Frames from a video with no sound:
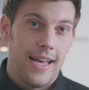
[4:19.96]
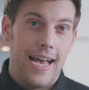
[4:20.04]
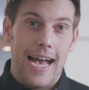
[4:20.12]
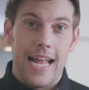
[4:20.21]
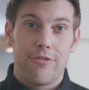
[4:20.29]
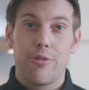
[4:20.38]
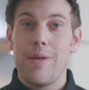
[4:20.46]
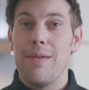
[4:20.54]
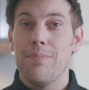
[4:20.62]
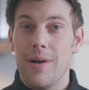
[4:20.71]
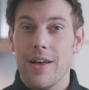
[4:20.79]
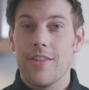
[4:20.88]
And
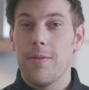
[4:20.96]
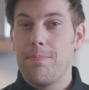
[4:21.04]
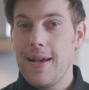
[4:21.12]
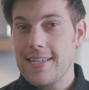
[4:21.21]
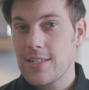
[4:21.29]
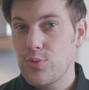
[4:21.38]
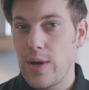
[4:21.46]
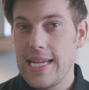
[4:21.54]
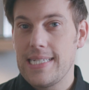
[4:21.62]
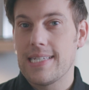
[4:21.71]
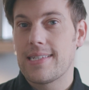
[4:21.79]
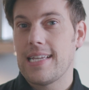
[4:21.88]
remember, the best
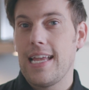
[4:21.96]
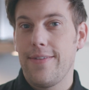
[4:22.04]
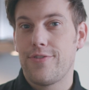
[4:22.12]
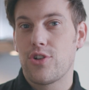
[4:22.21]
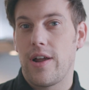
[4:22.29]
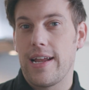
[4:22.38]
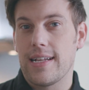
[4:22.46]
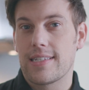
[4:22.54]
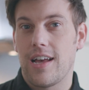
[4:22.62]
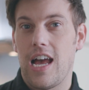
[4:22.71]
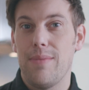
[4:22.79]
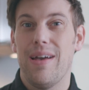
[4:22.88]
way to save drying
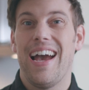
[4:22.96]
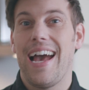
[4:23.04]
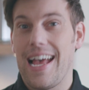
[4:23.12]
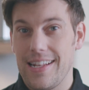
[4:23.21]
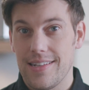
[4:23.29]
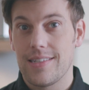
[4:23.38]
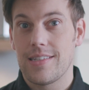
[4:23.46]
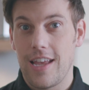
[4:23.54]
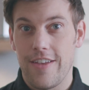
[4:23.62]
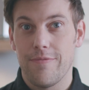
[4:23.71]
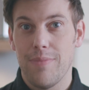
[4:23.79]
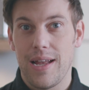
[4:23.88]
time and
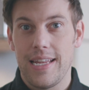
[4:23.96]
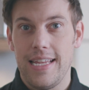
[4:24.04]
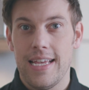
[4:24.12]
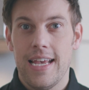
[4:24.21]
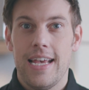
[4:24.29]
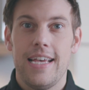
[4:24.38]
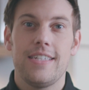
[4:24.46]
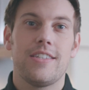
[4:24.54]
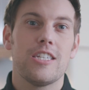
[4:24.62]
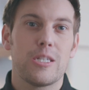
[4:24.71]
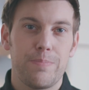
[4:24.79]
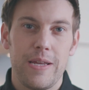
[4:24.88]
save money is
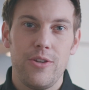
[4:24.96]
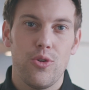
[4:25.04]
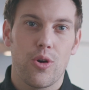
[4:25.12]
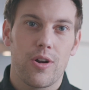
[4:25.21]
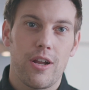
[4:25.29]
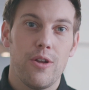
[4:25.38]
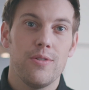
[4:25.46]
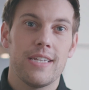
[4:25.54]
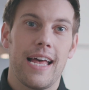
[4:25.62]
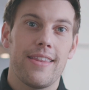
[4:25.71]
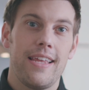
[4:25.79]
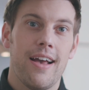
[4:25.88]
to spin your clothes
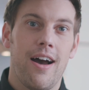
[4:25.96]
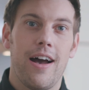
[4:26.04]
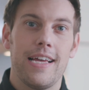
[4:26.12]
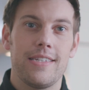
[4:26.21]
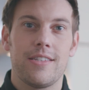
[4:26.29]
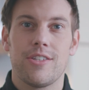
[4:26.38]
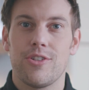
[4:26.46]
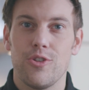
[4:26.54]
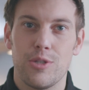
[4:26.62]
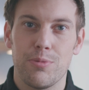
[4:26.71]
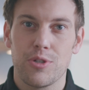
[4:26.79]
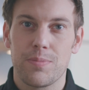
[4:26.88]
at the highest
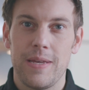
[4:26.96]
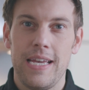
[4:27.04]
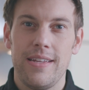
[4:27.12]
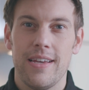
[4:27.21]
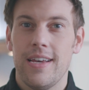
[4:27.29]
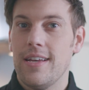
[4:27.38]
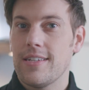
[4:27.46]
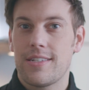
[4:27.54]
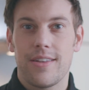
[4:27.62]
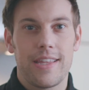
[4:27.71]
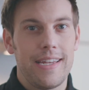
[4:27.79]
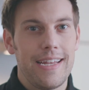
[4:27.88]
suitable speed,
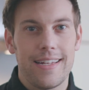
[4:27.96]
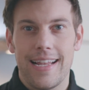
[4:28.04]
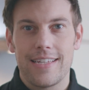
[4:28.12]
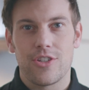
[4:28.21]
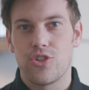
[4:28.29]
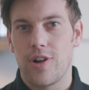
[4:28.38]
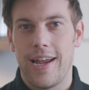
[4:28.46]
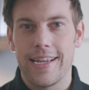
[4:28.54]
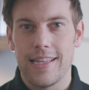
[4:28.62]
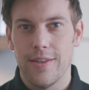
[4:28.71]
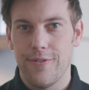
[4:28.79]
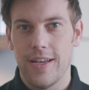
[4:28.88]
so they need less
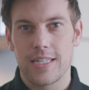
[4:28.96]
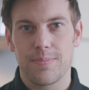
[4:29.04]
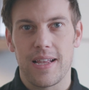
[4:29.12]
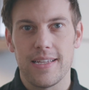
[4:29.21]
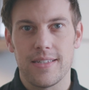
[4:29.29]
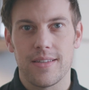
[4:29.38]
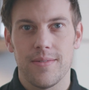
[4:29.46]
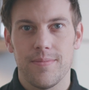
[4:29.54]
drying in the first place.